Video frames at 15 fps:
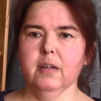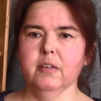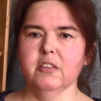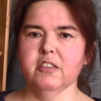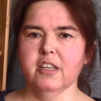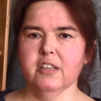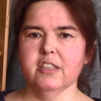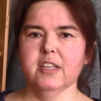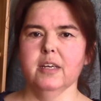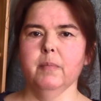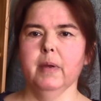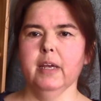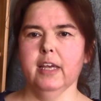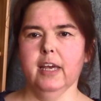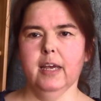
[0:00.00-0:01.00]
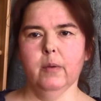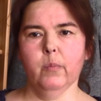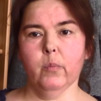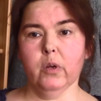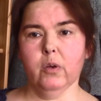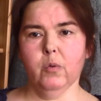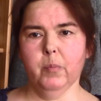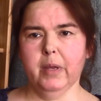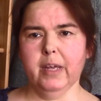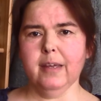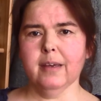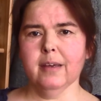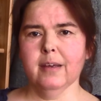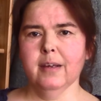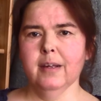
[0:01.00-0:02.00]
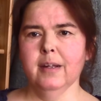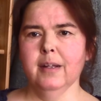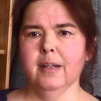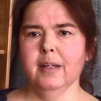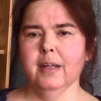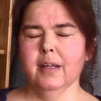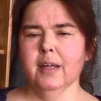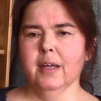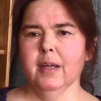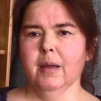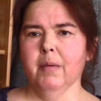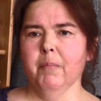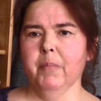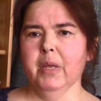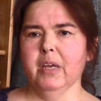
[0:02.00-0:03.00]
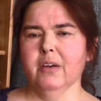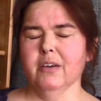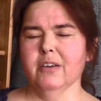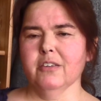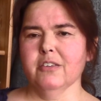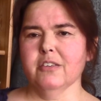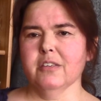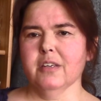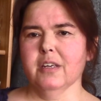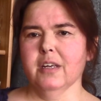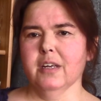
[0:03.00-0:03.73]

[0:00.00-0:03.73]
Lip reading: since they became real big, because